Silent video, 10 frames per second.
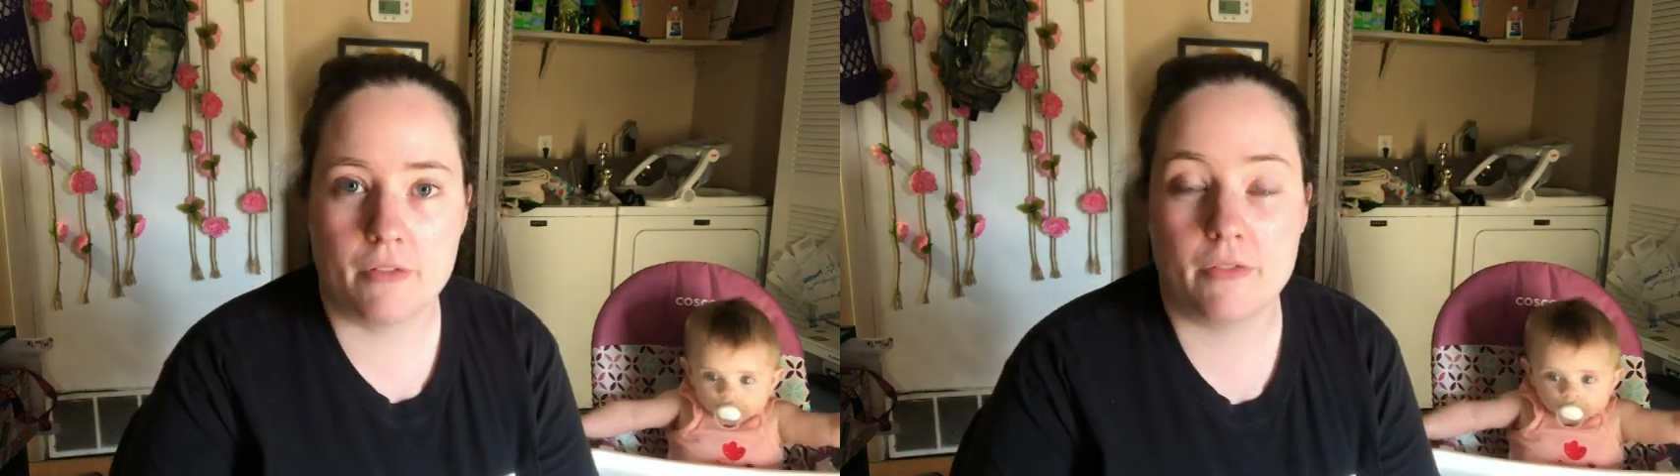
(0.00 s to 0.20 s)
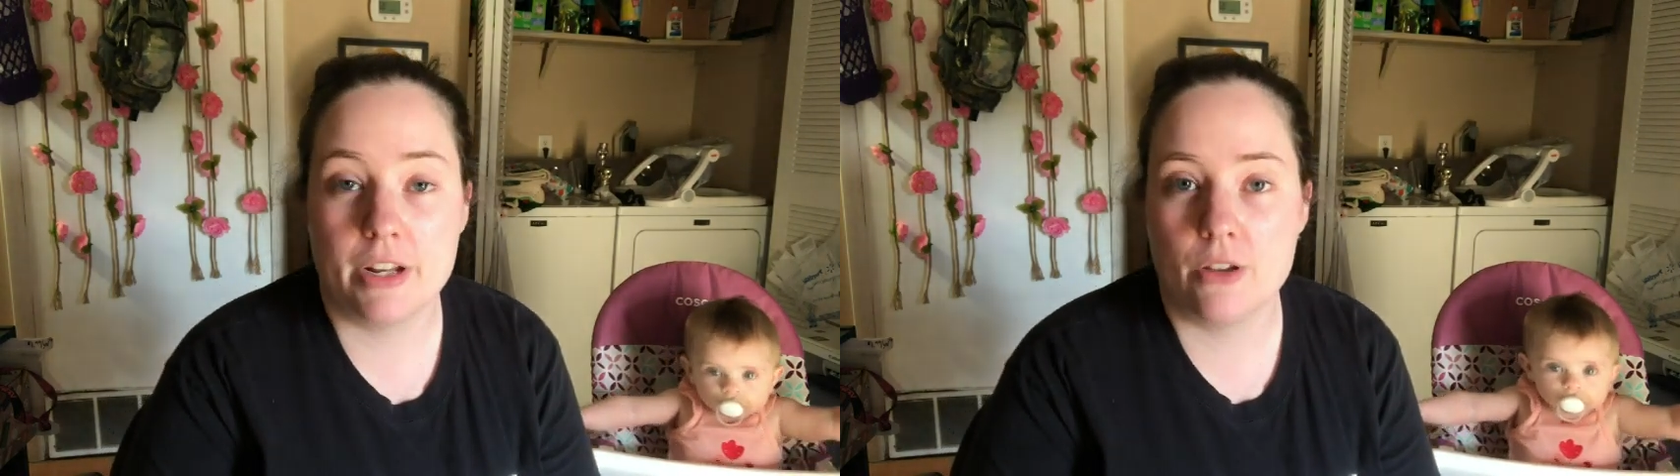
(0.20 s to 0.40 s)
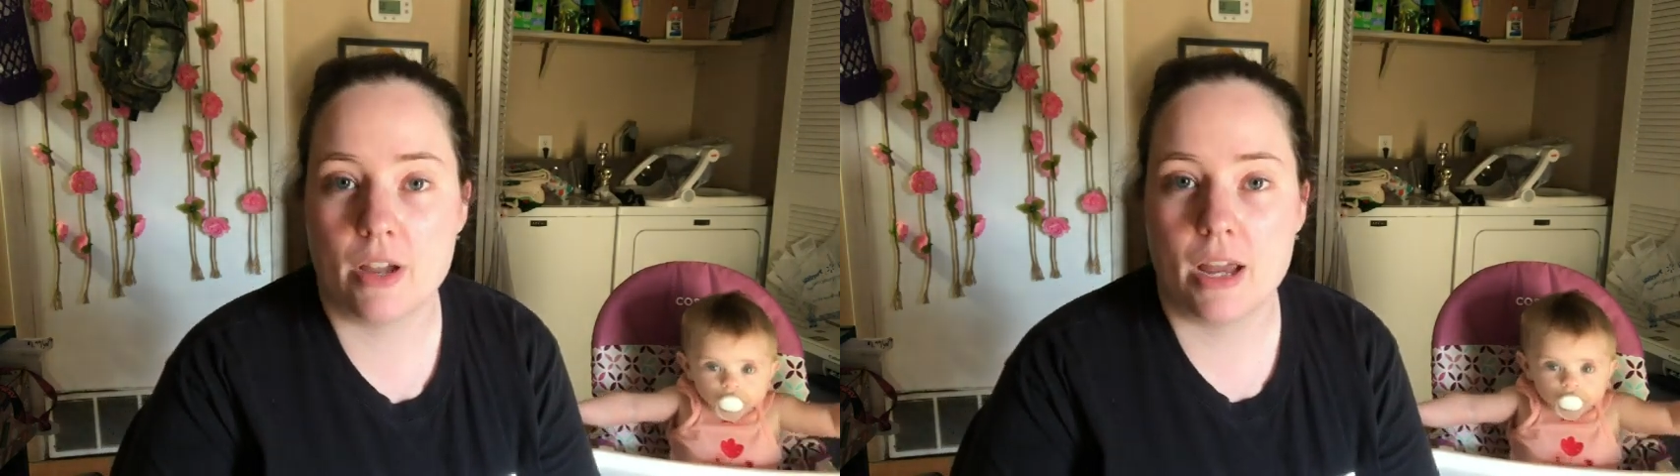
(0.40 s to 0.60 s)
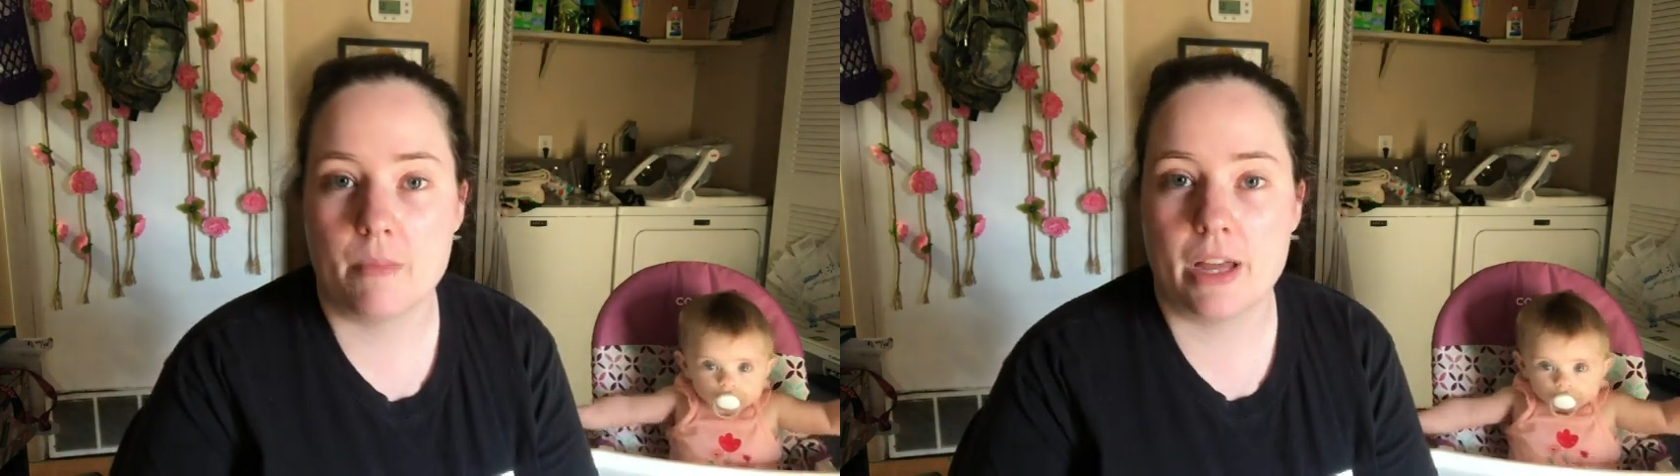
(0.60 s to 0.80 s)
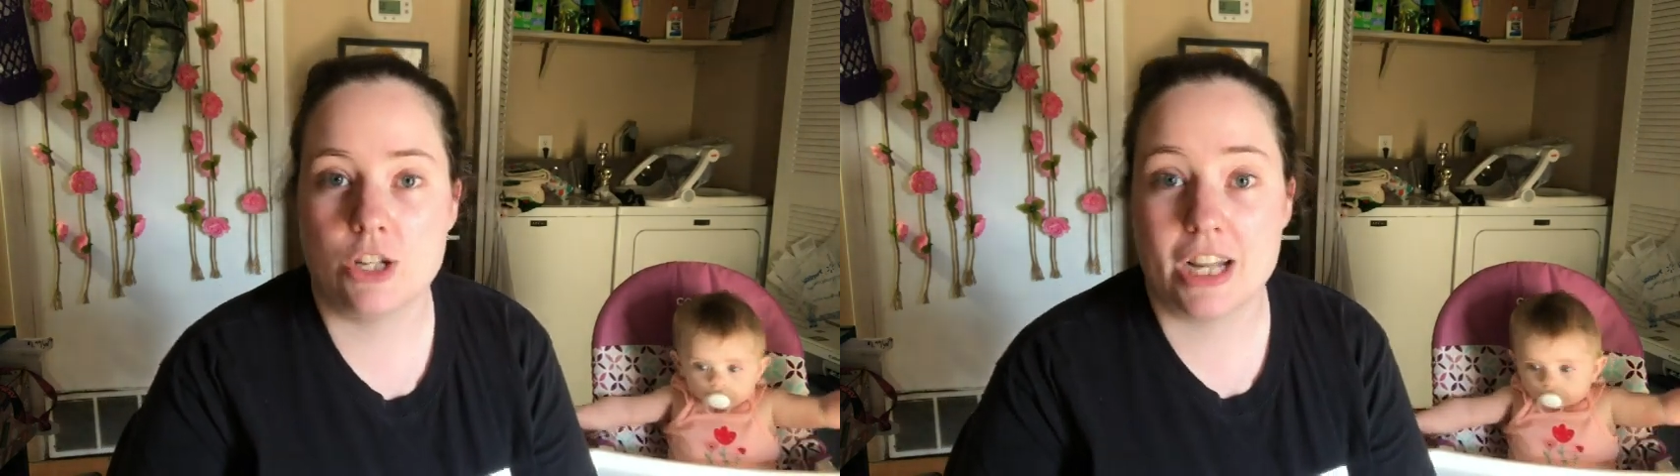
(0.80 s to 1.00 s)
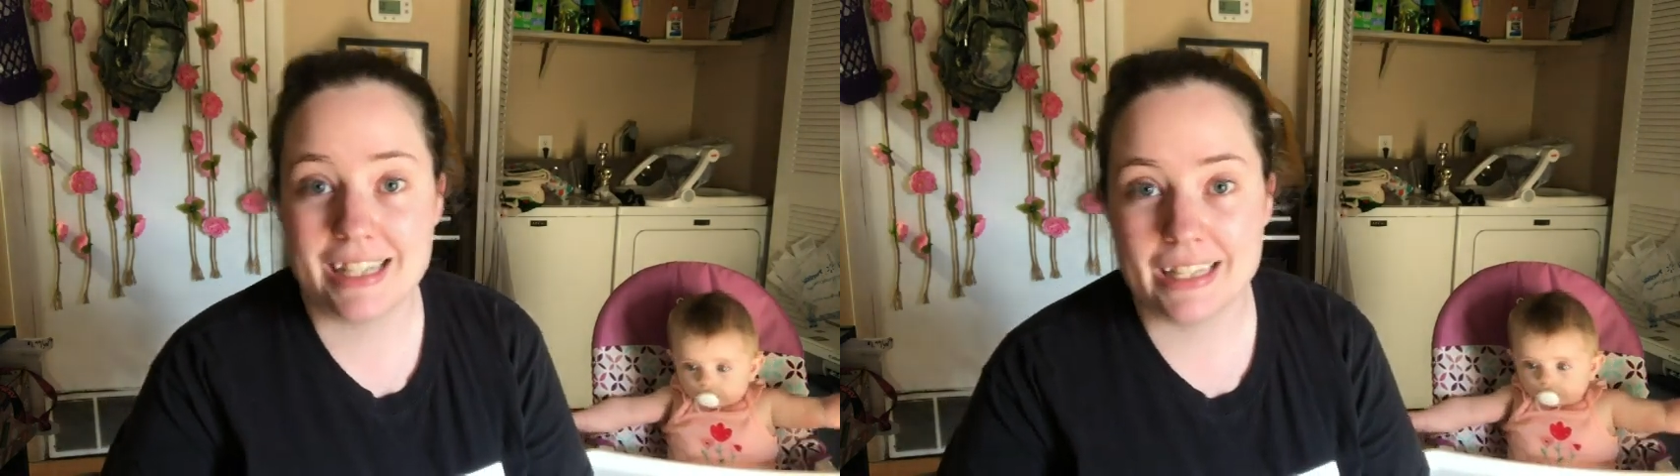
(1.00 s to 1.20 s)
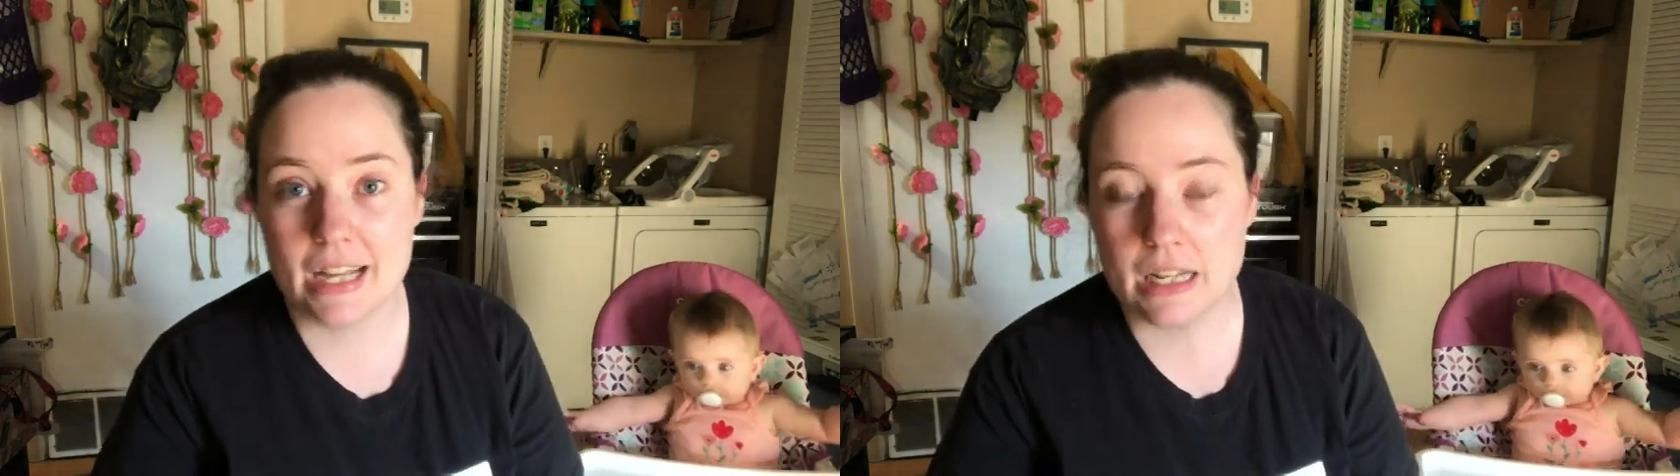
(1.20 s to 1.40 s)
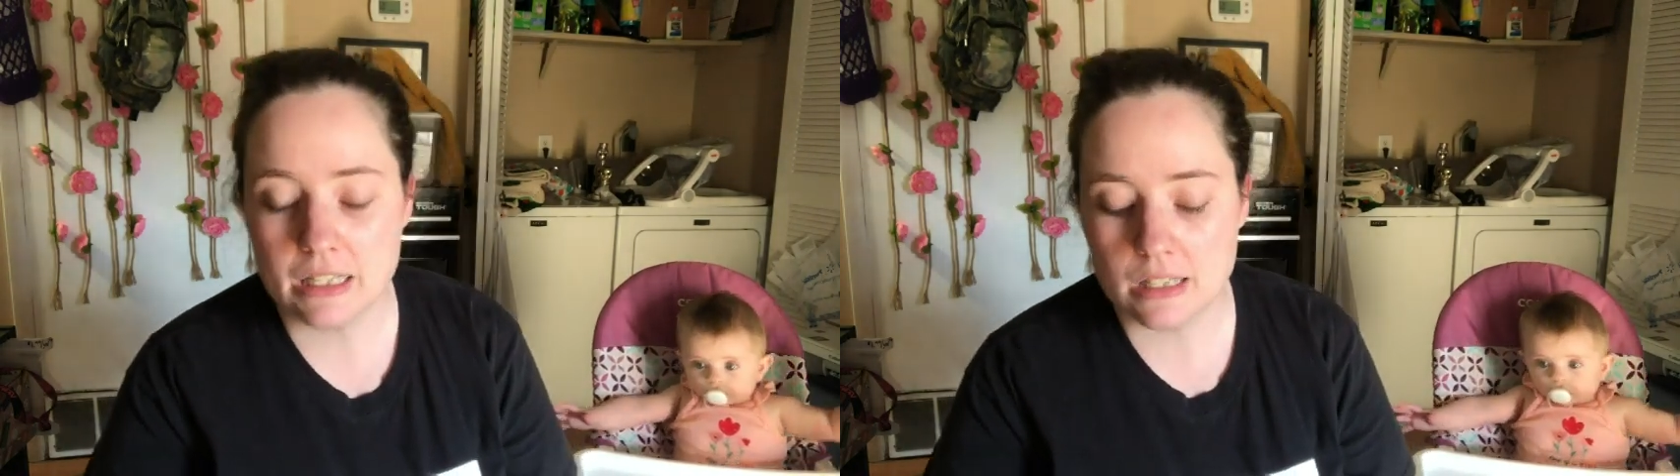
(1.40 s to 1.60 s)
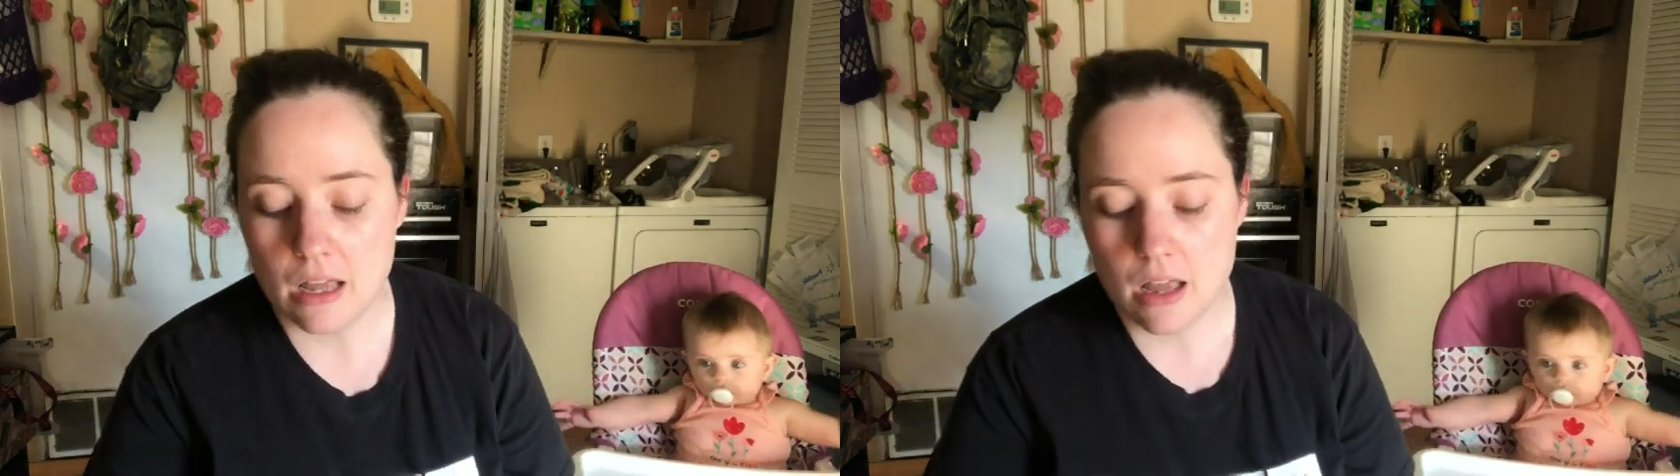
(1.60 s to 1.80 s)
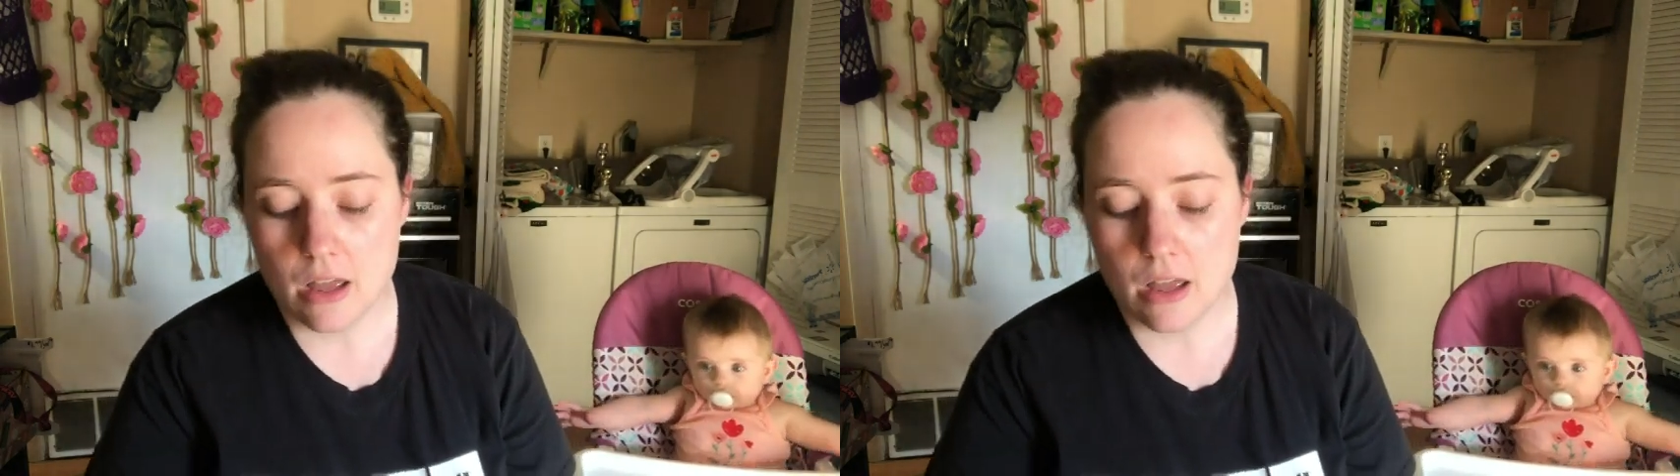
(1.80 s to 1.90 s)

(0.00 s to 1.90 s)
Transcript: a video game that Jessie likes